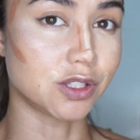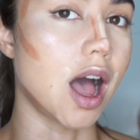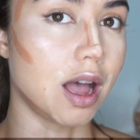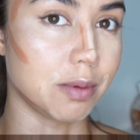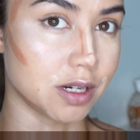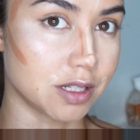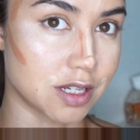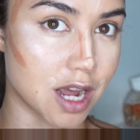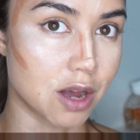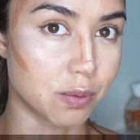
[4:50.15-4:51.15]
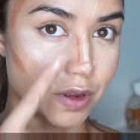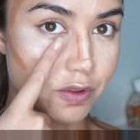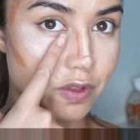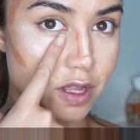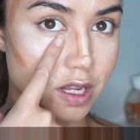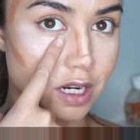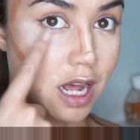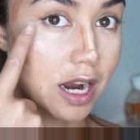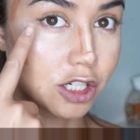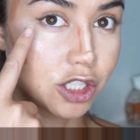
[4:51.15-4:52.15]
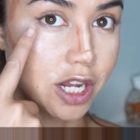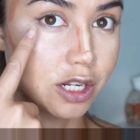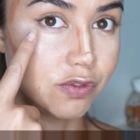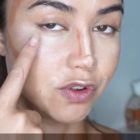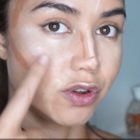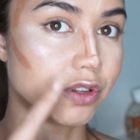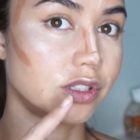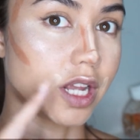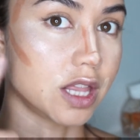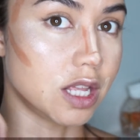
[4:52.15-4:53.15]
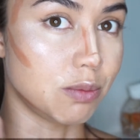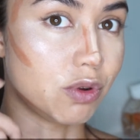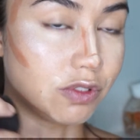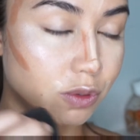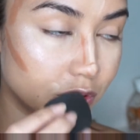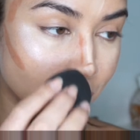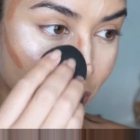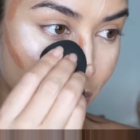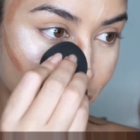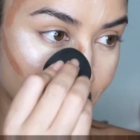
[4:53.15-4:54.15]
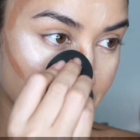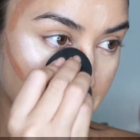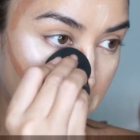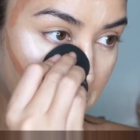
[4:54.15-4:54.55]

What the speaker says: So I'm going to start with the lighter shade first and then move towards the contour.